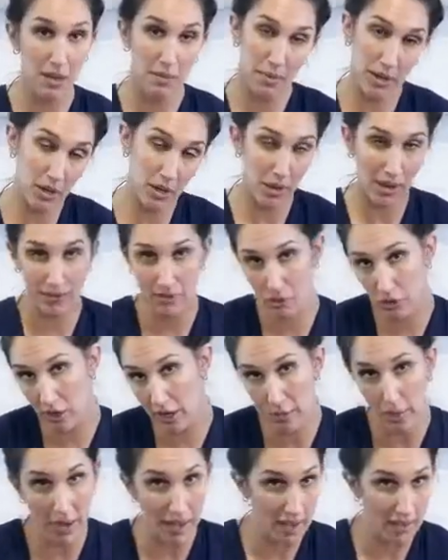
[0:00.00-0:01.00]
pink waves,
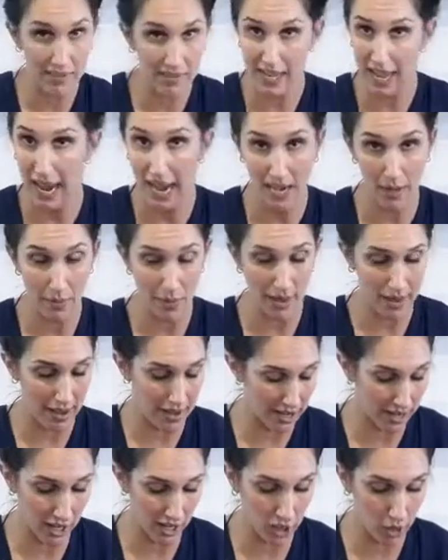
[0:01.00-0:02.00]
green waves,
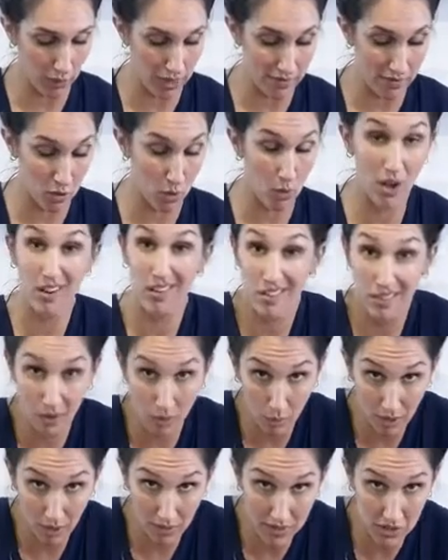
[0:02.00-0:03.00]
any color wave you want.
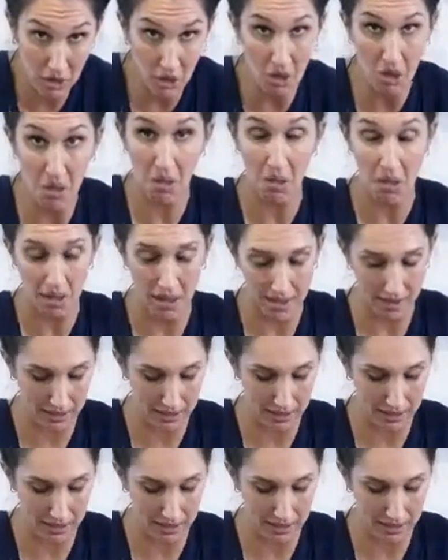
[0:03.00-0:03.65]
No waves at all.